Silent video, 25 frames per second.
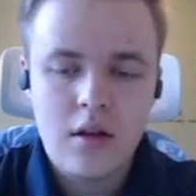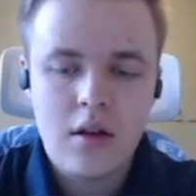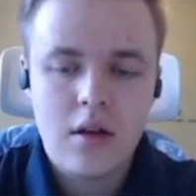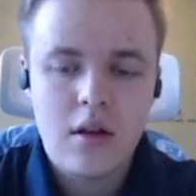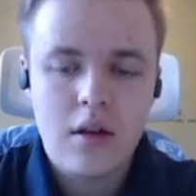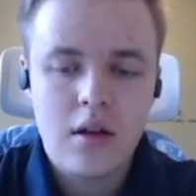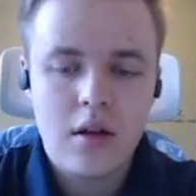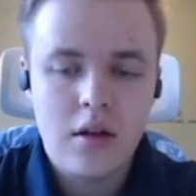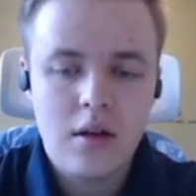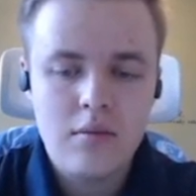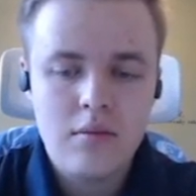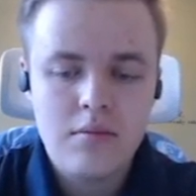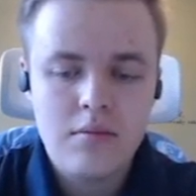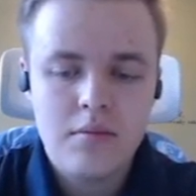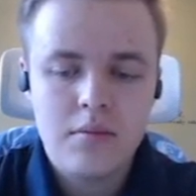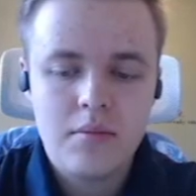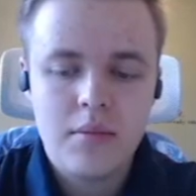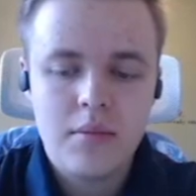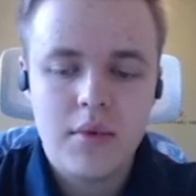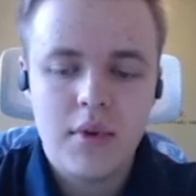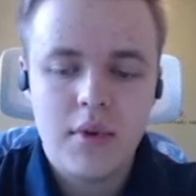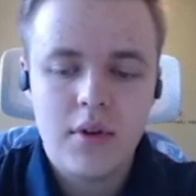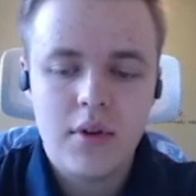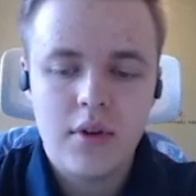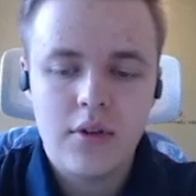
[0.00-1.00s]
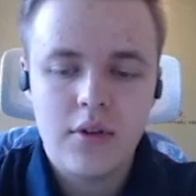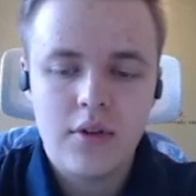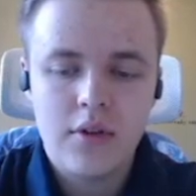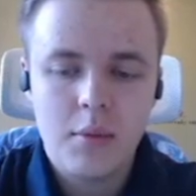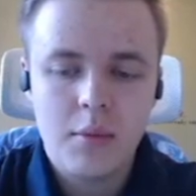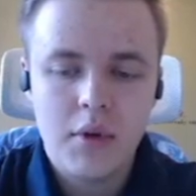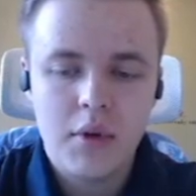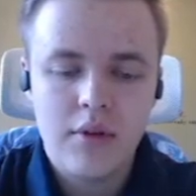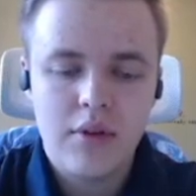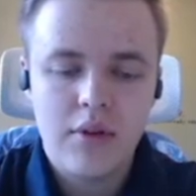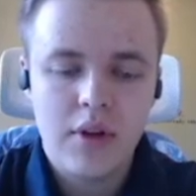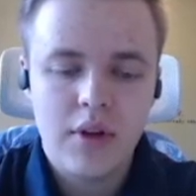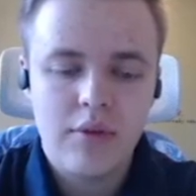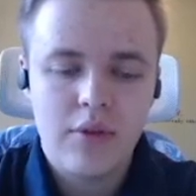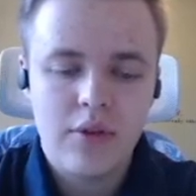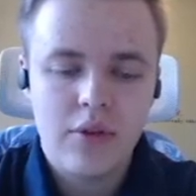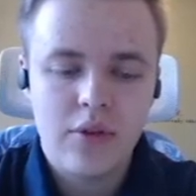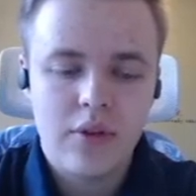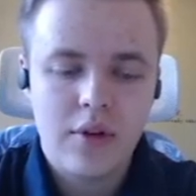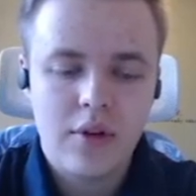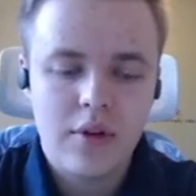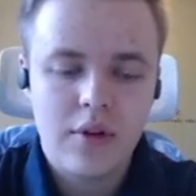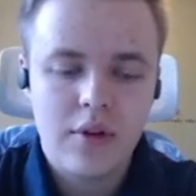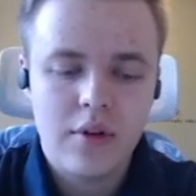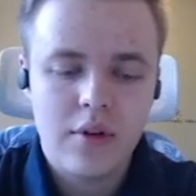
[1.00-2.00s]
Oh, there's a bit of a difference
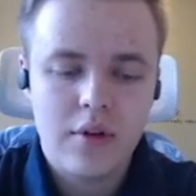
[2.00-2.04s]
here.